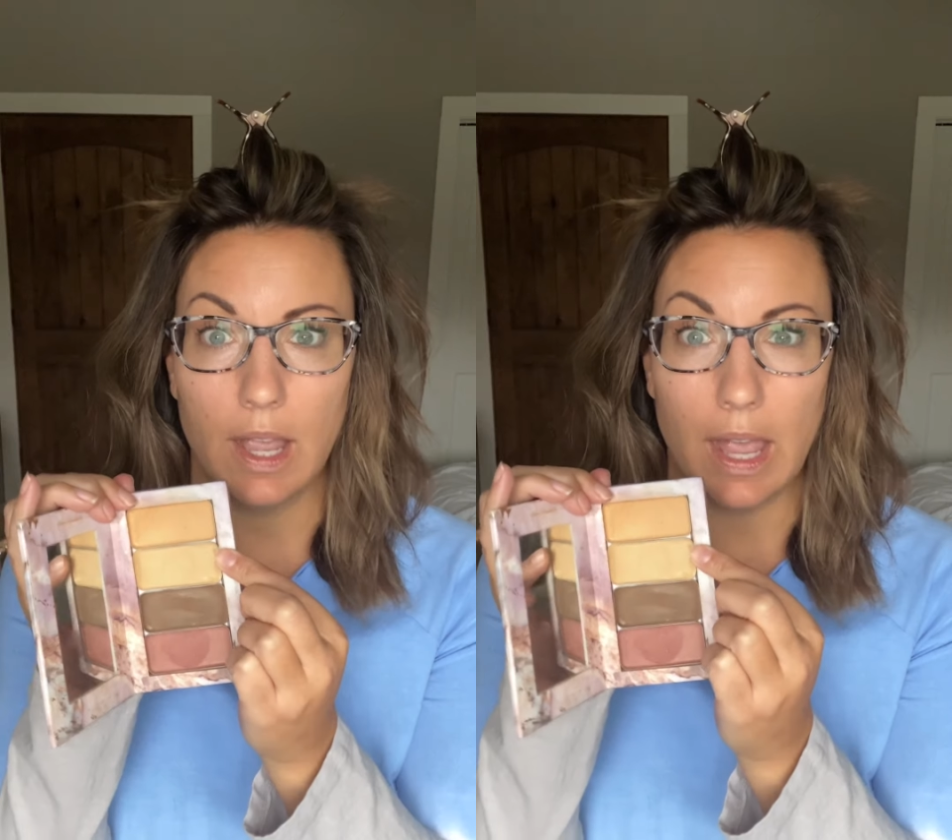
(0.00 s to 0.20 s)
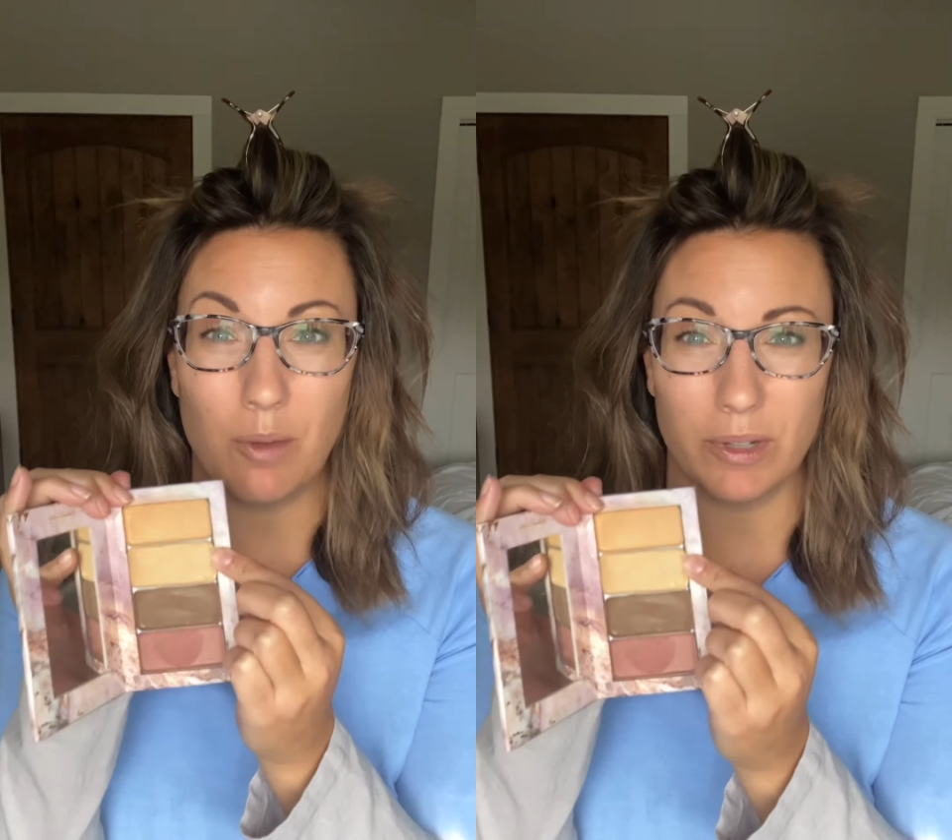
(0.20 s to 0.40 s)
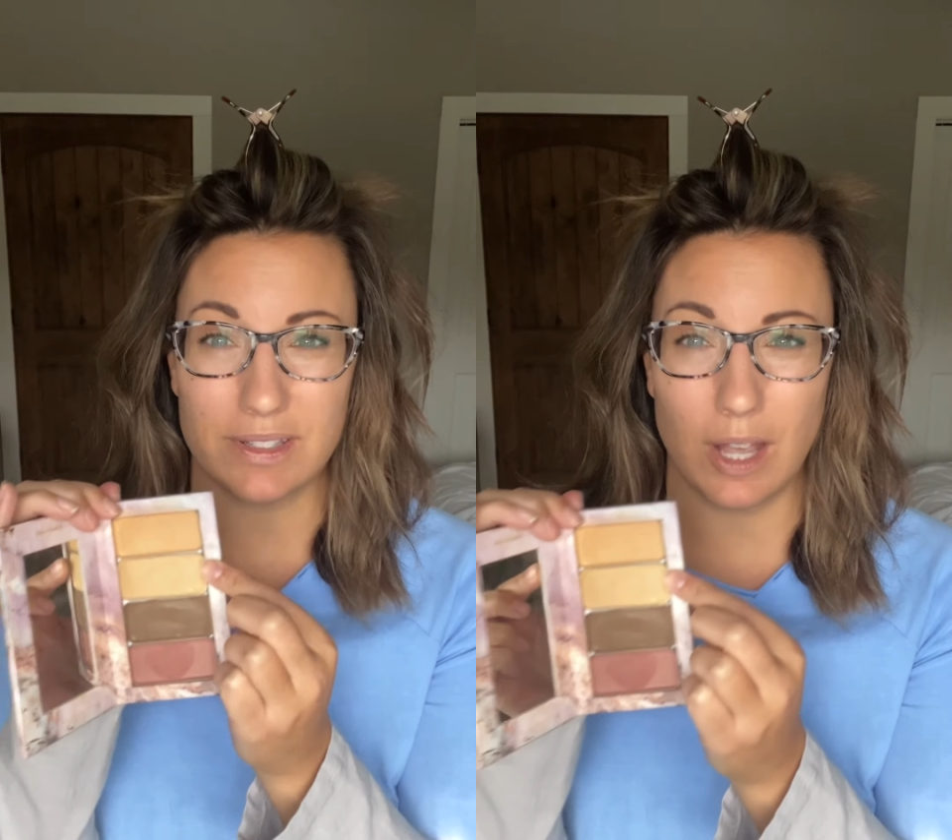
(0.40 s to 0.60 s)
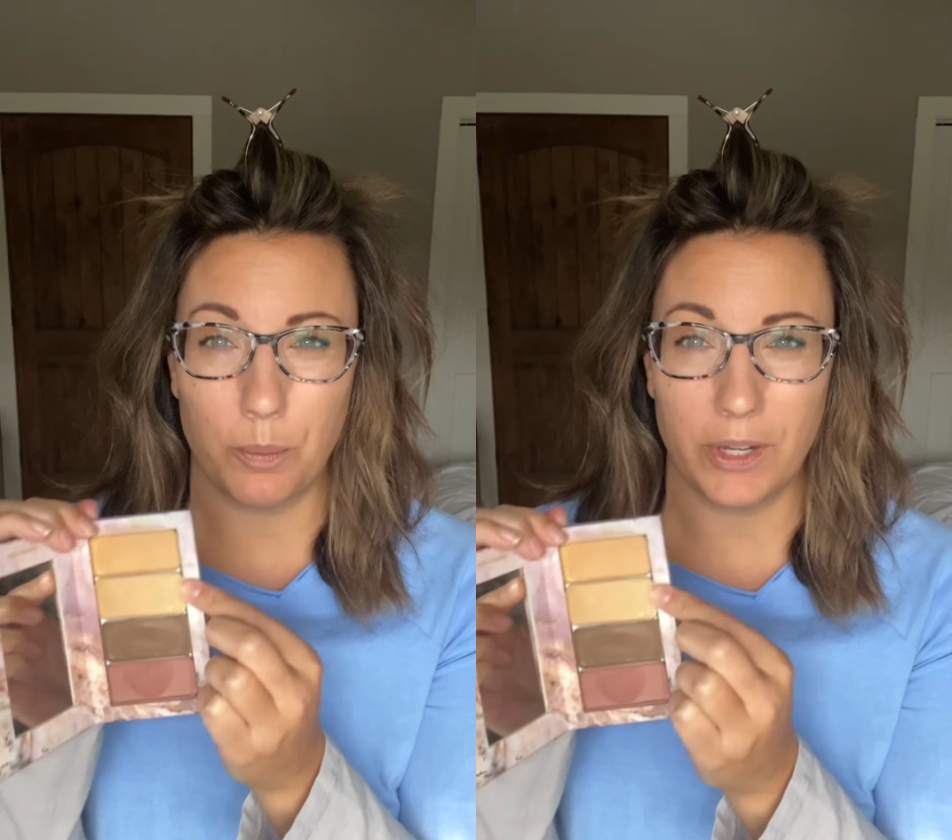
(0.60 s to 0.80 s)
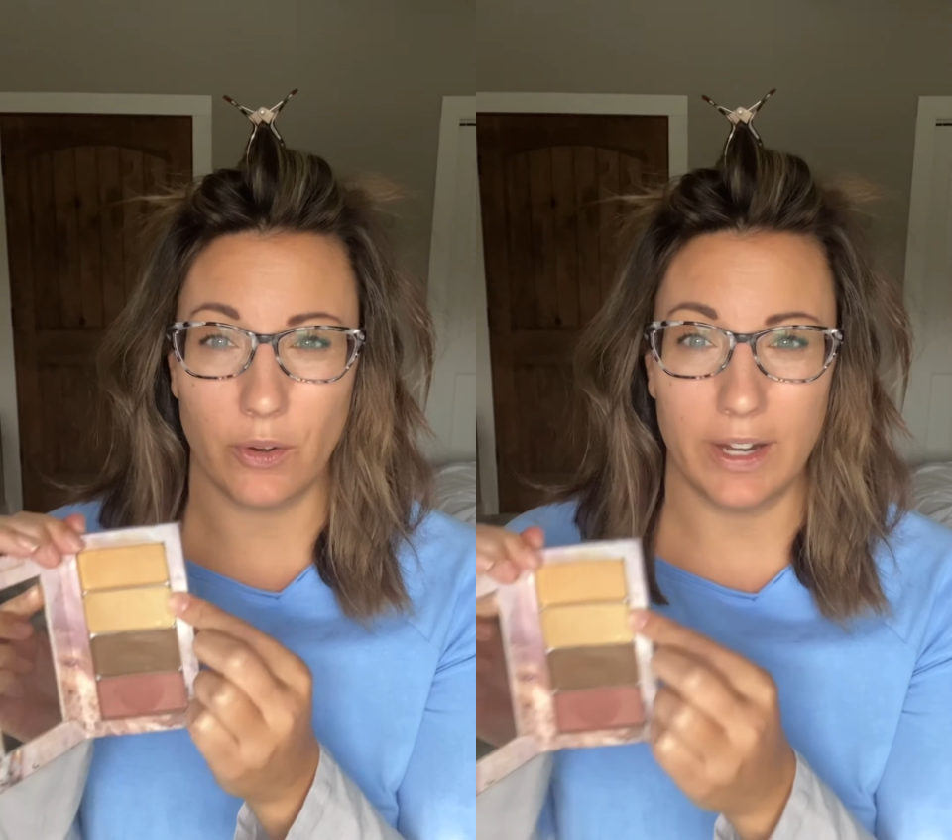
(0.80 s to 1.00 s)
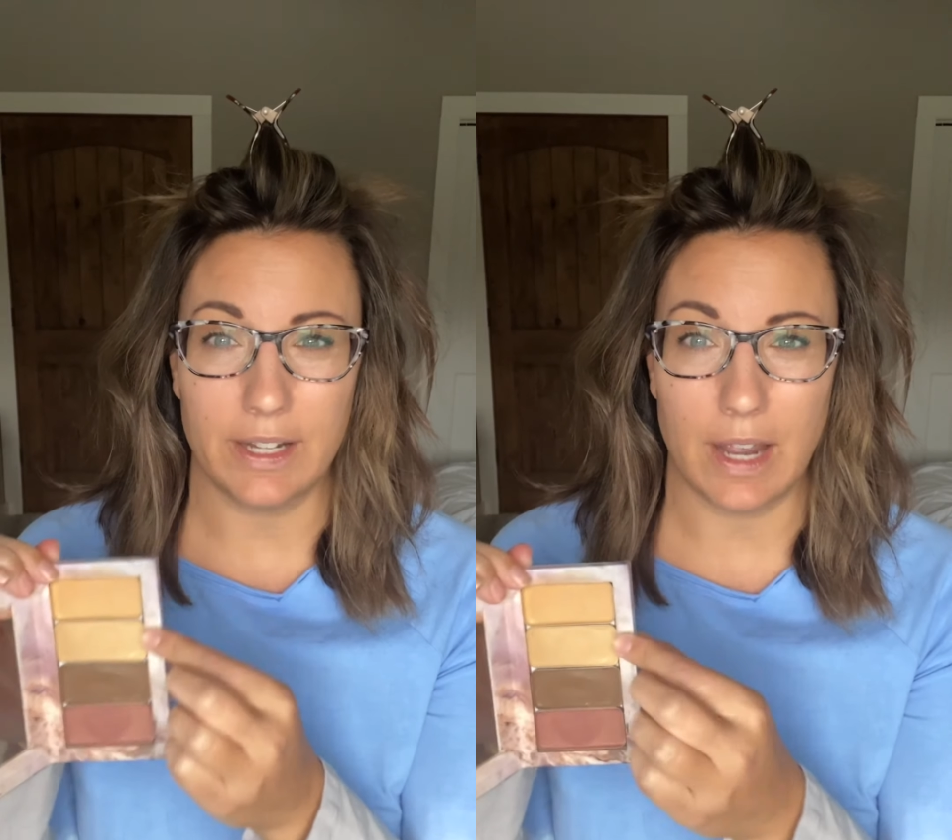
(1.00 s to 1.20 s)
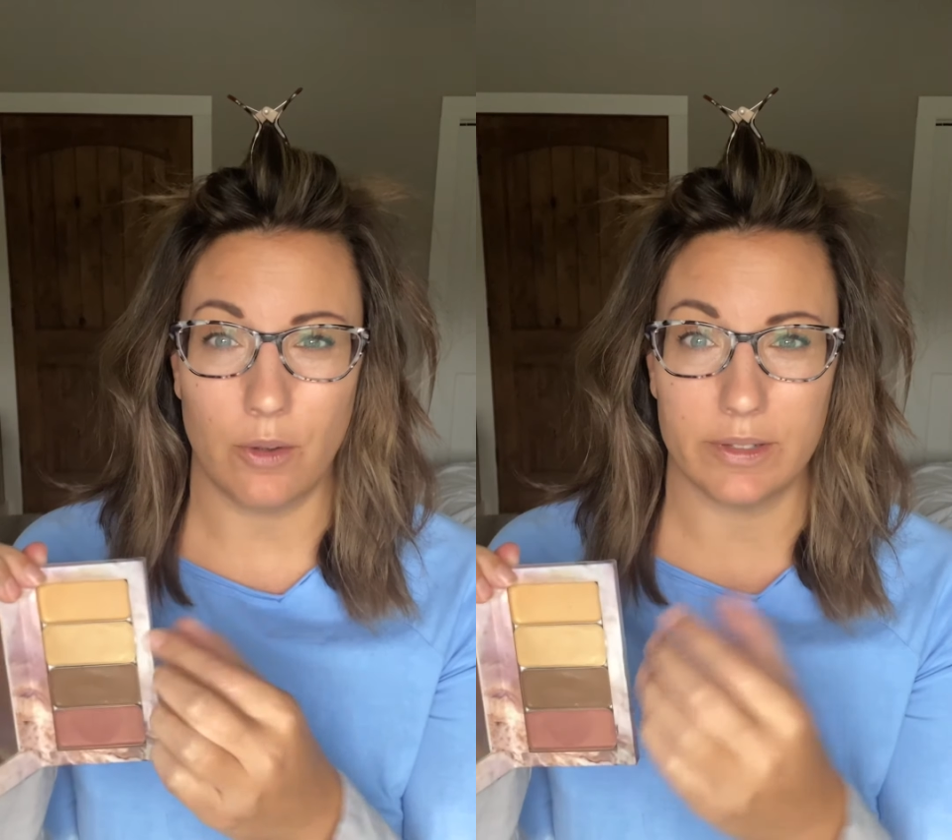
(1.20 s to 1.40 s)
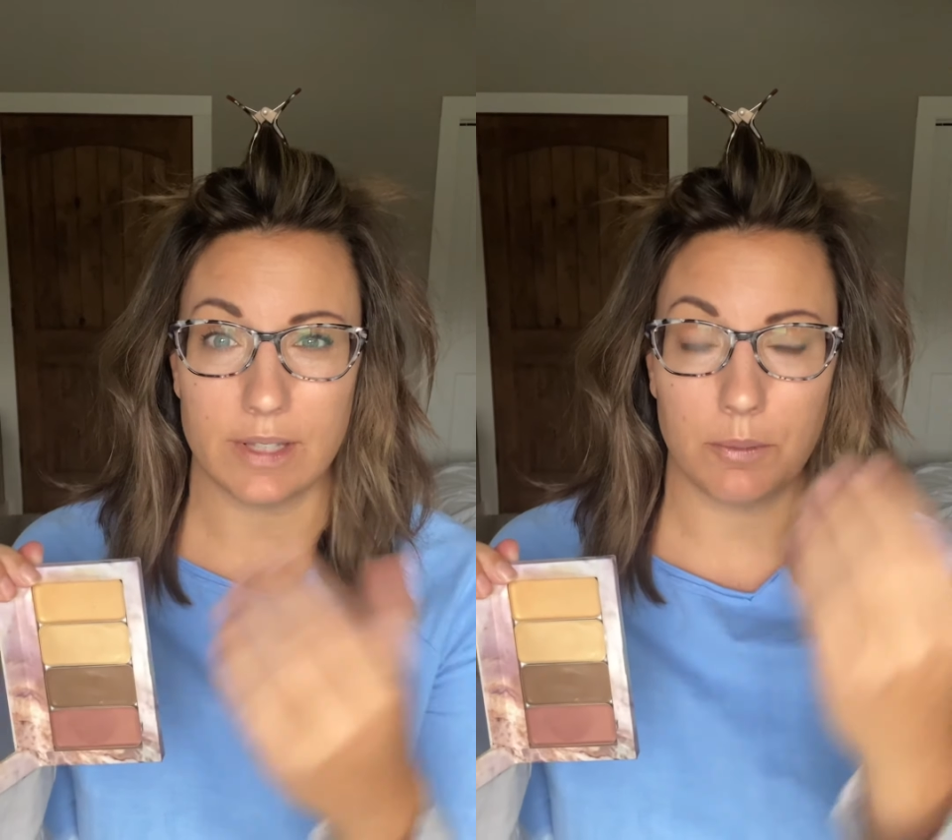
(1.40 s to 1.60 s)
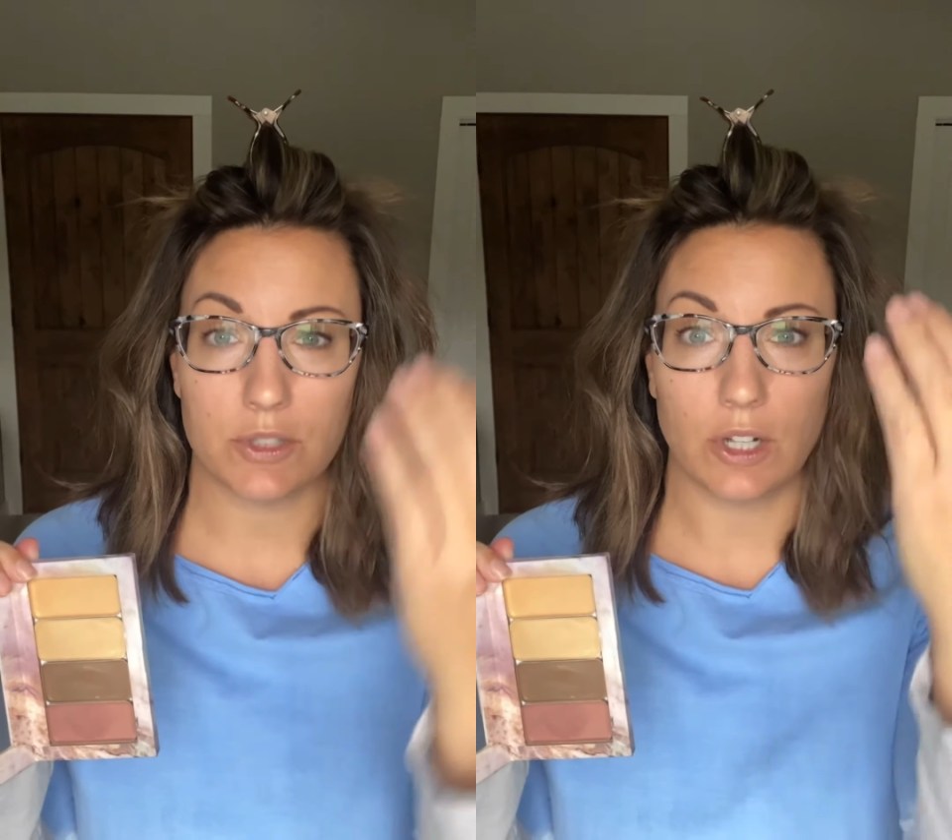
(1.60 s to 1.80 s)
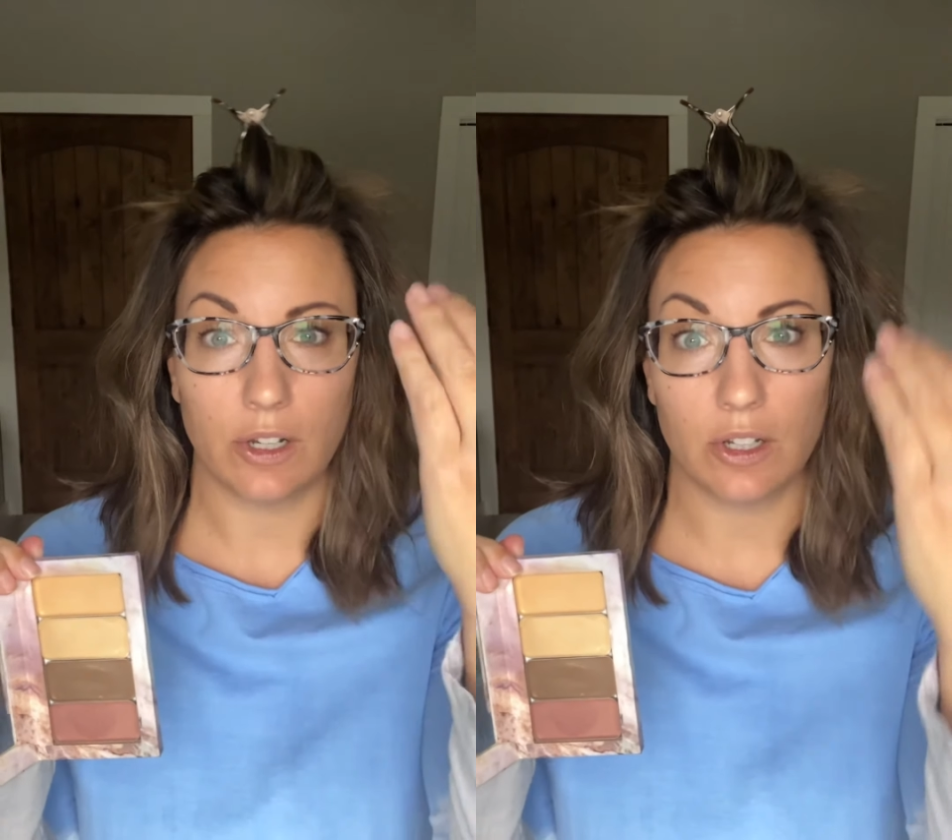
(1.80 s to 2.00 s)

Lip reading: And what's helping right now is I'm starting